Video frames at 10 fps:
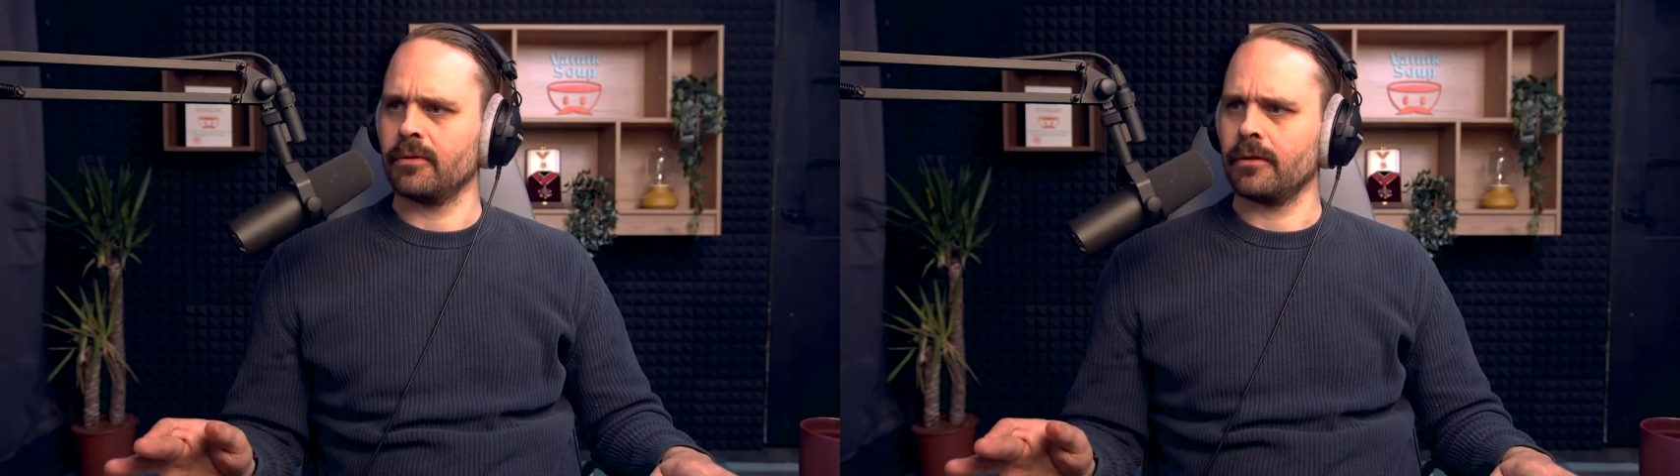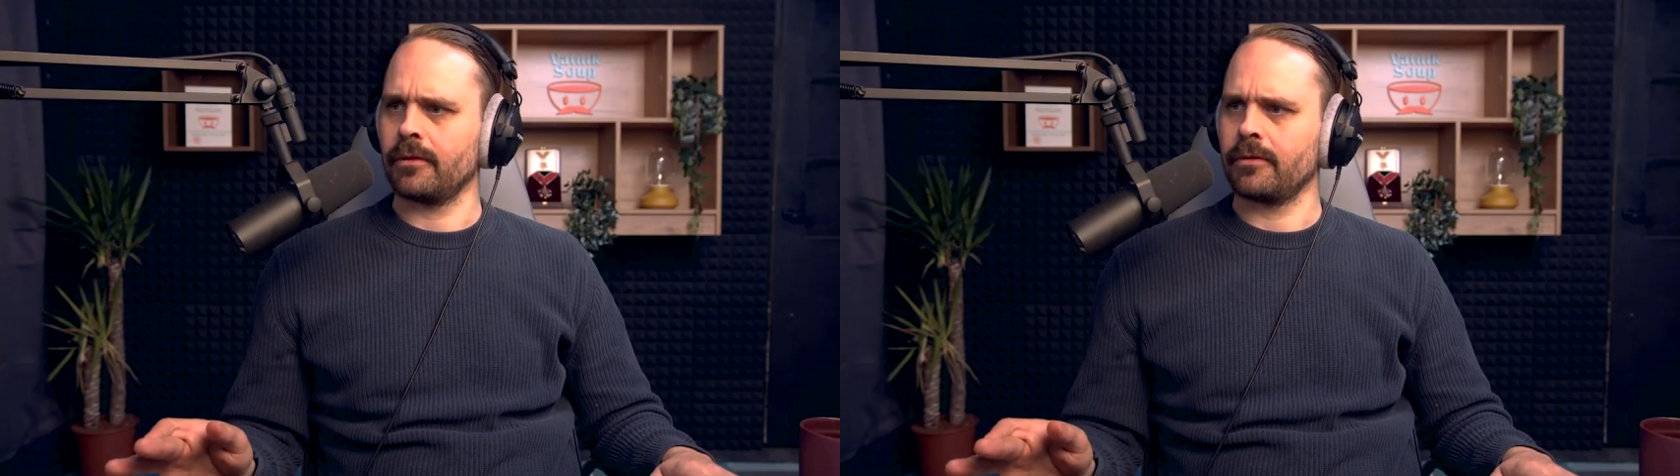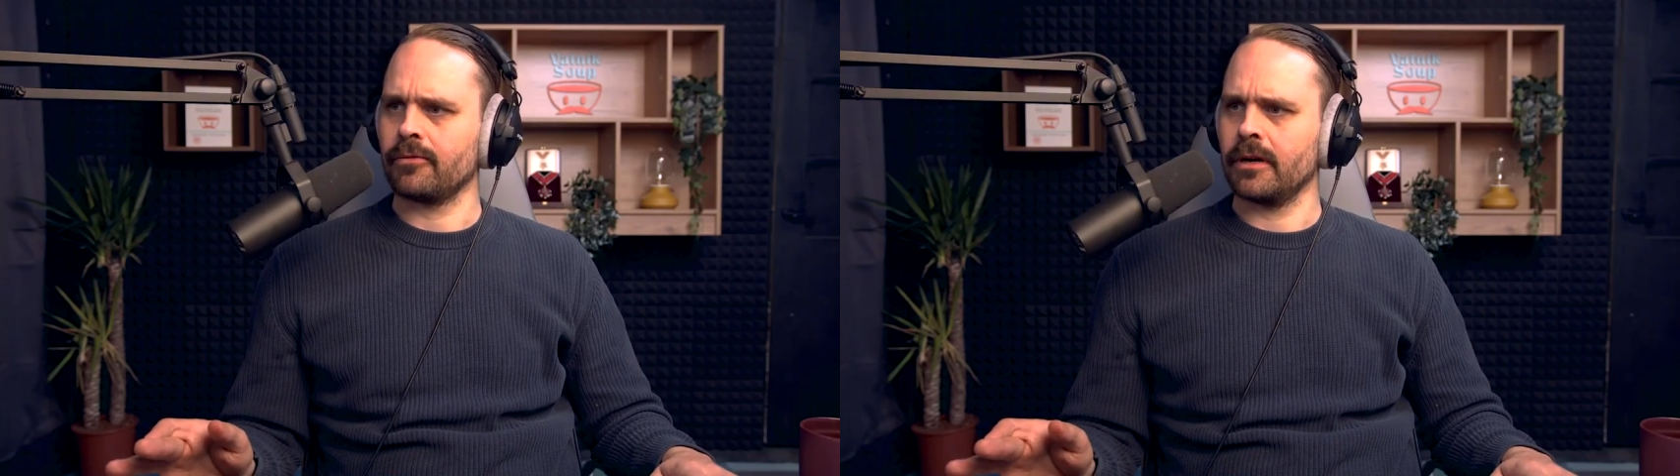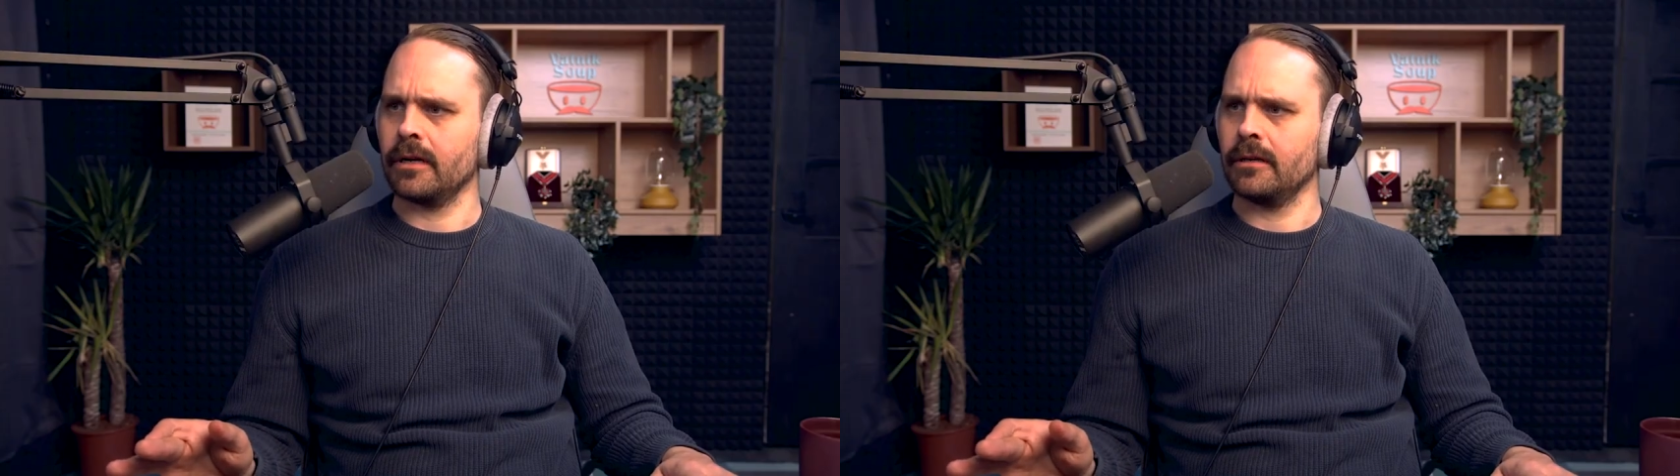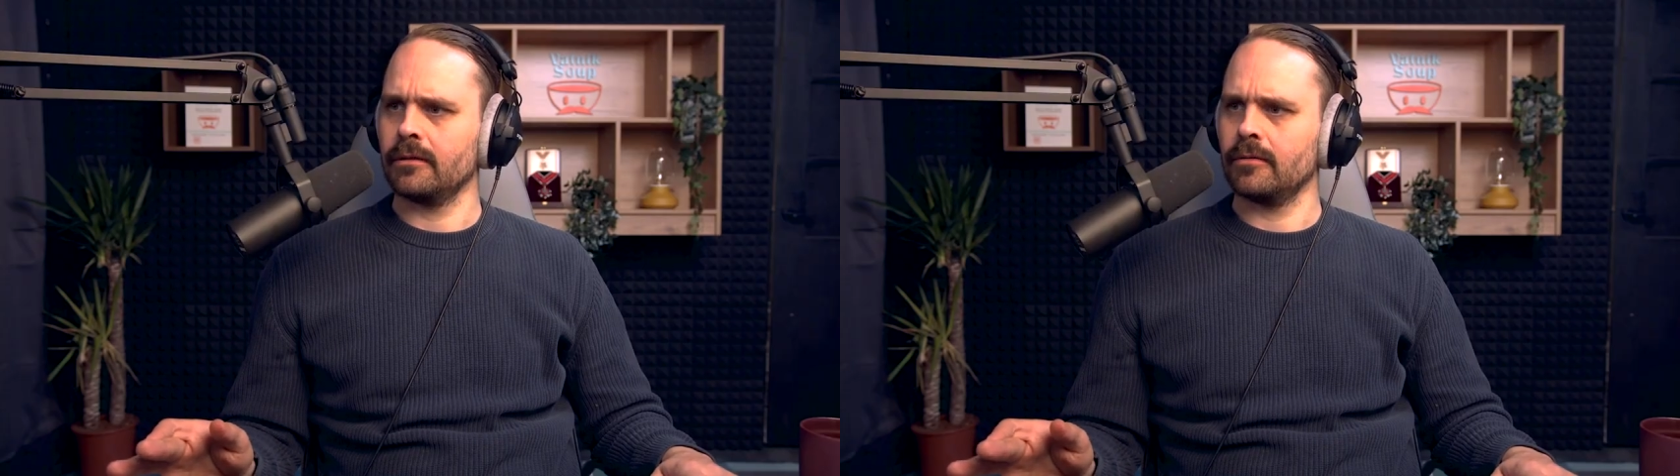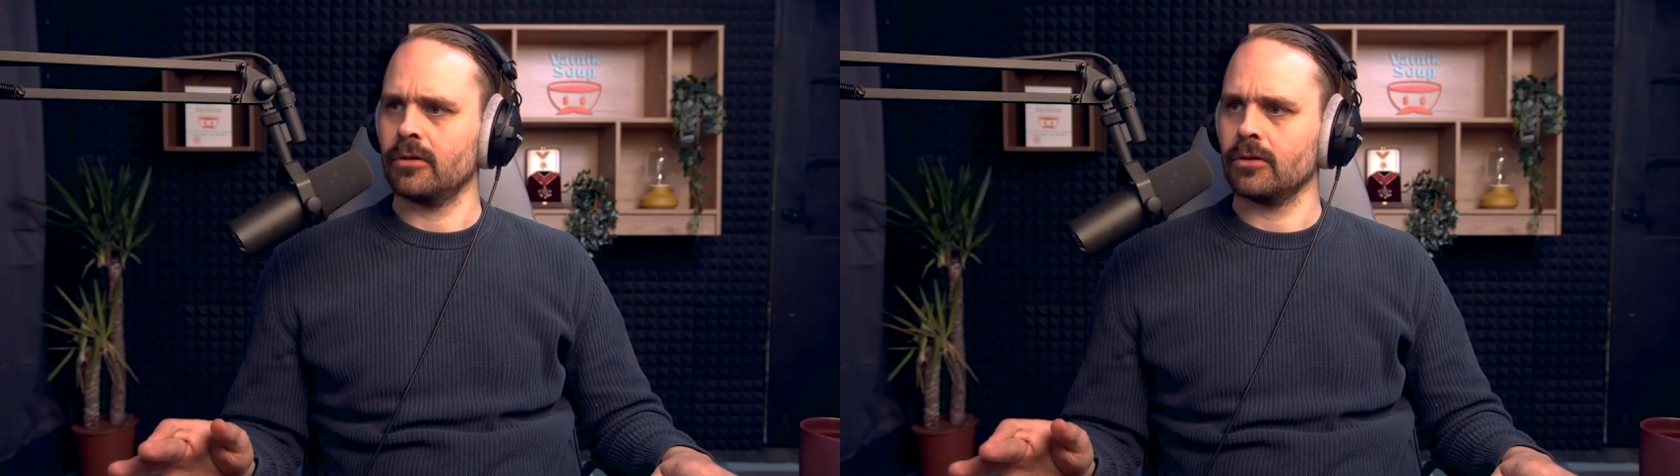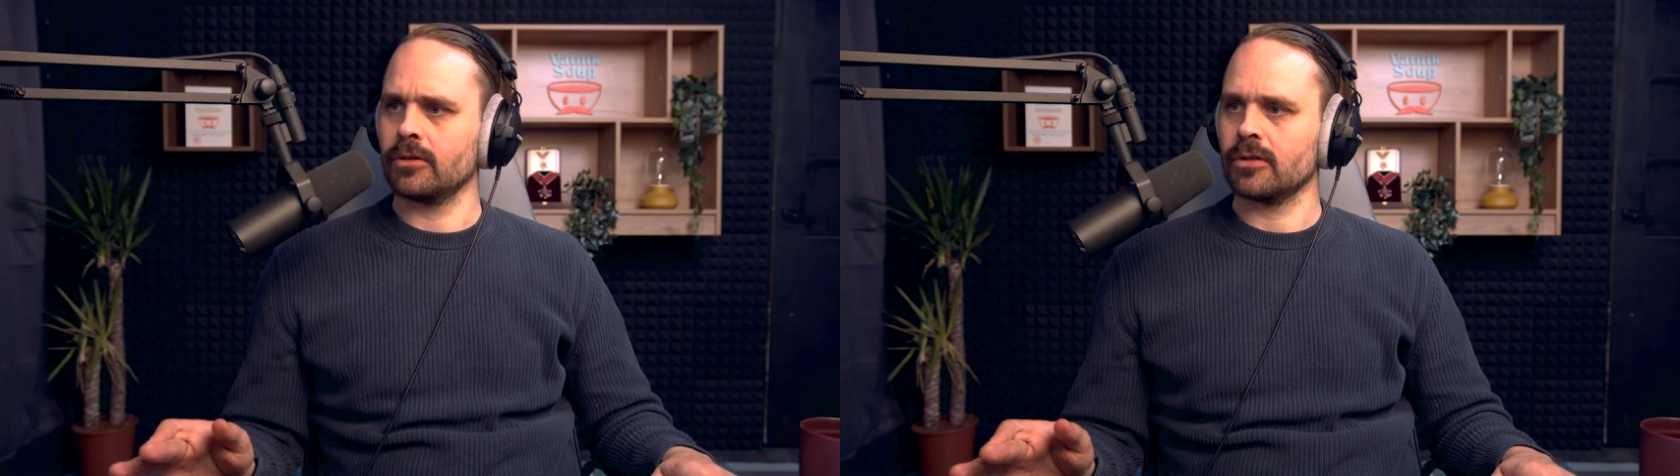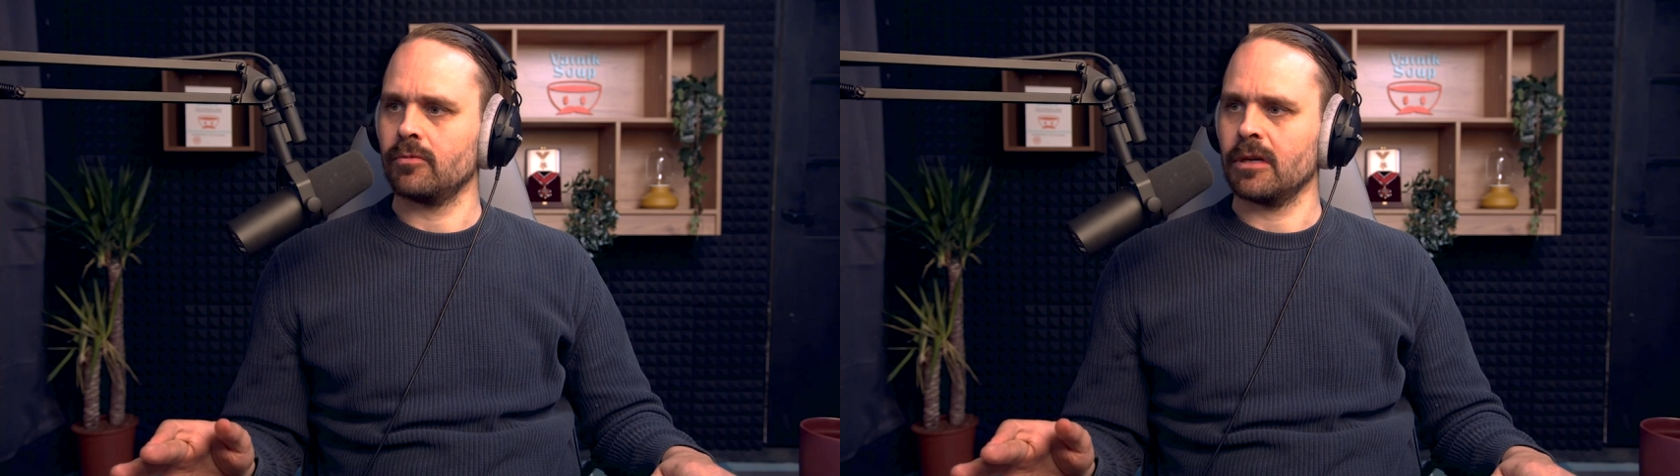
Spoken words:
birth rate was